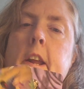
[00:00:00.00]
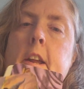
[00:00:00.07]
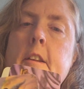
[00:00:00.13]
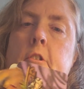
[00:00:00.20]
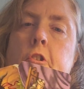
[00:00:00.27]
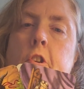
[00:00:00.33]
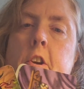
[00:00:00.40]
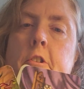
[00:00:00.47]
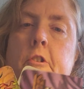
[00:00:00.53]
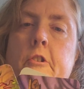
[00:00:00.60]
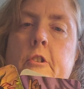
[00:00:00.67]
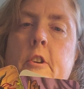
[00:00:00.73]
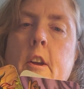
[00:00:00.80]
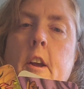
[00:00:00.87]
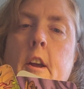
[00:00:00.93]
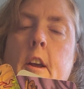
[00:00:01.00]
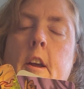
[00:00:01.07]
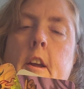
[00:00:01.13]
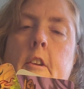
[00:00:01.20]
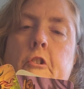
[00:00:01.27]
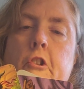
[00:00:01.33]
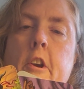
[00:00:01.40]
and judge
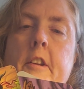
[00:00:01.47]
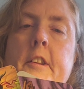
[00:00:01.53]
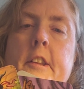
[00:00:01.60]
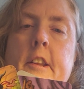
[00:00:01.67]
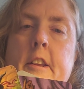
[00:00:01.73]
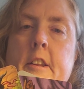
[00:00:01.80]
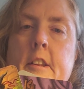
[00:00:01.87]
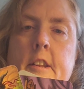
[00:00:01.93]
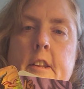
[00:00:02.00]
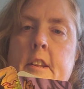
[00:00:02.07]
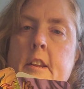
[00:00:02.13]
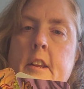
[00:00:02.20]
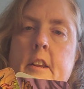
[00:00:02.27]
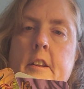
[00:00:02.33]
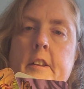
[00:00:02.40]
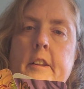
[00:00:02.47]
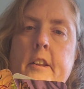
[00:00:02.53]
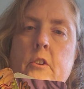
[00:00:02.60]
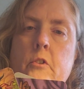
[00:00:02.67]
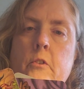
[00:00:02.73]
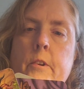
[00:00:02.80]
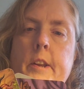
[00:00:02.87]
justice in
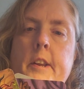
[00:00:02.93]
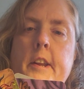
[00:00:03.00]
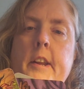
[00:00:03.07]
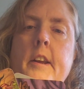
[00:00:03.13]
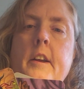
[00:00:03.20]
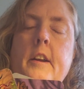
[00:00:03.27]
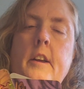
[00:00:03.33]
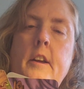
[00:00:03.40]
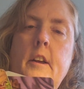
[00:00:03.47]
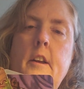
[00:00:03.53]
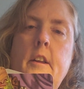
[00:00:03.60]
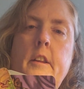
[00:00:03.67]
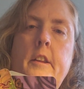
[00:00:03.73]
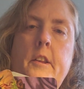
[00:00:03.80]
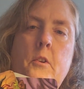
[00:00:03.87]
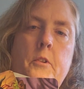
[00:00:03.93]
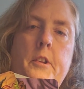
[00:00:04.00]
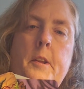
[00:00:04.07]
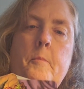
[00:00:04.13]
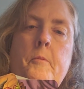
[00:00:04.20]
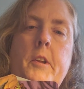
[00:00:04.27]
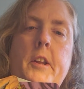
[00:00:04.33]
this reading. So
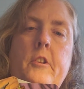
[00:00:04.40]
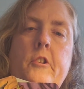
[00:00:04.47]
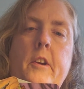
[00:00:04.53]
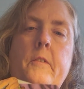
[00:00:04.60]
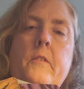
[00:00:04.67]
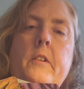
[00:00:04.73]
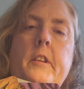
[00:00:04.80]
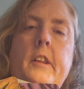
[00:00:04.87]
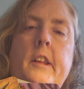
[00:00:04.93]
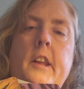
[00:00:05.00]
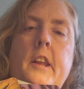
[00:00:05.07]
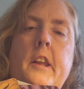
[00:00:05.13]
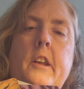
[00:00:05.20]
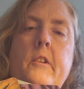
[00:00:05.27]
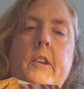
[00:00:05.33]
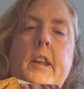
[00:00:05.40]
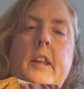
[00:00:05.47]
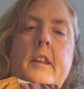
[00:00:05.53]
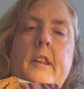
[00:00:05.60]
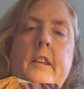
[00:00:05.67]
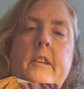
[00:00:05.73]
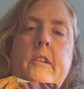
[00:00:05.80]
something definitely you
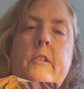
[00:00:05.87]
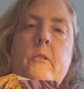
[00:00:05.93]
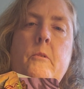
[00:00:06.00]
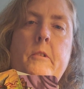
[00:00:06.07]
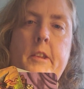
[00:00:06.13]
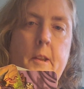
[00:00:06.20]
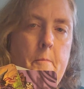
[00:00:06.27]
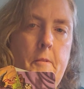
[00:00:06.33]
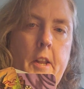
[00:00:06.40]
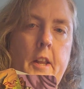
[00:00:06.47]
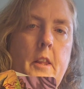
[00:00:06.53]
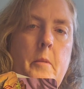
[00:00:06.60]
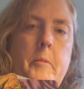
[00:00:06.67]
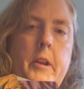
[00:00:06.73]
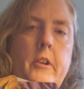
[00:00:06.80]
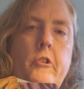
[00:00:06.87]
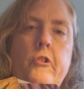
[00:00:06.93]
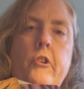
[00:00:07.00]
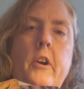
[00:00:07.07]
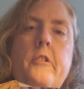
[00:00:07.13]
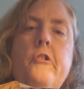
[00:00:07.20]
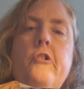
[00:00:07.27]
need to, something is being
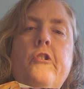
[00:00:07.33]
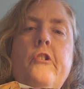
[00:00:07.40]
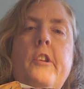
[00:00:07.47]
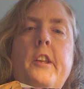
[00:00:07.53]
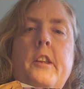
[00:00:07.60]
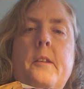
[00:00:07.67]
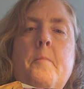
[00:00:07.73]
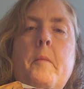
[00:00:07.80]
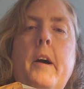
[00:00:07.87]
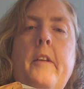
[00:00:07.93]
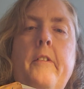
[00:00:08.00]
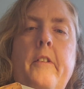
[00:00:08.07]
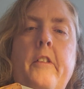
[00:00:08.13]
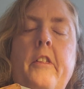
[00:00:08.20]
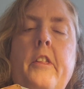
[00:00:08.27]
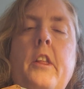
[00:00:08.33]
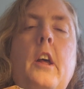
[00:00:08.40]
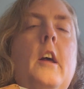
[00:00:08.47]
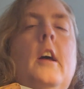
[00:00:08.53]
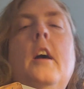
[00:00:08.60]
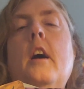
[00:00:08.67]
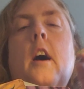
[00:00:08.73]
judged this month.
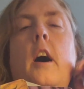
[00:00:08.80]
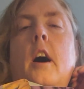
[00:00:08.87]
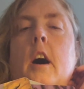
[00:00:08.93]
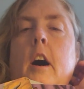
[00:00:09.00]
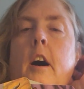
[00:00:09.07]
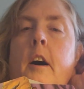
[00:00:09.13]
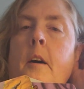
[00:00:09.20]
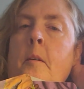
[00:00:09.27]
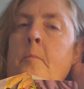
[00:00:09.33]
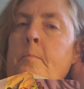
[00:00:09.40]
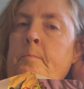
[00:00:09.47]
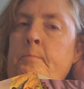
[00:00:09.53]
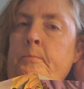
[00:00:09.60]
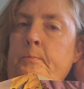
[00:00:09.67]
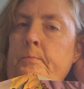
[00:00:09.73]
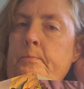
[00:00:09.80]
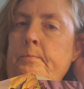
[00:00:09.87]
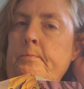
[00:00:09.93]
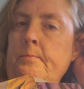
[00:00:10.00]
Um,